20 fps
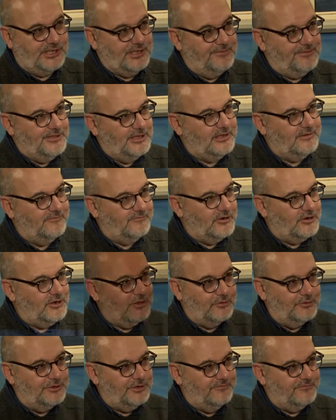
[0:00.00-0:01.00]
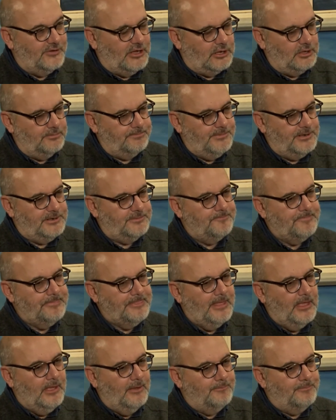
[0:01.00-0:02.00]
is I think a very good development,
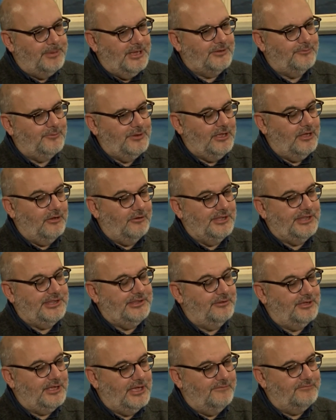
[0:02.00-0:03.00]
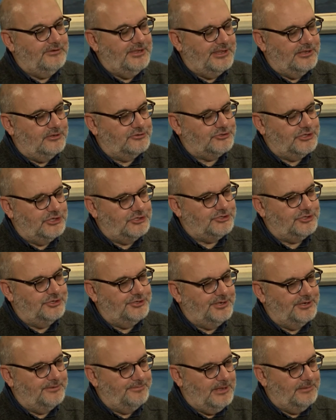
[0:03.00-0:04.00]
but we also have the
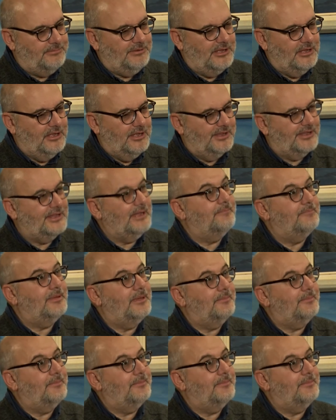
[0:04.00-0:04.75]
situation that maybe some